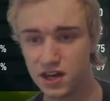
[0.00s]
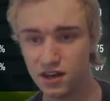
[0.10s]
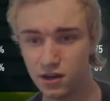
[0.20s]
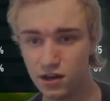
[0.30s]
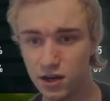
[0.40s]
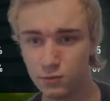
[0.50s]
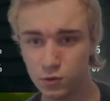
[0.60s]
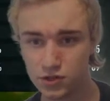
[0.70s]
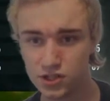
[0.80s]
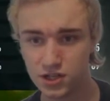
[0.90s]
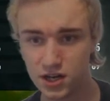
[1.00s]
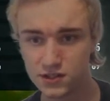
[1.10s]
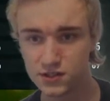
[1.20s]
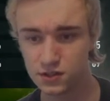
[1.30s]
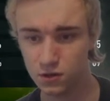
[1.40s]
they had a lot more
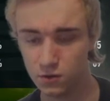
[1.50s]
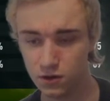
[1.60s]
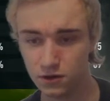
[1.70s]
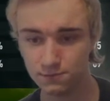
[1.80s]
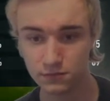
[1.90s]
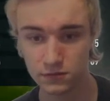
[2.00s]
shots, so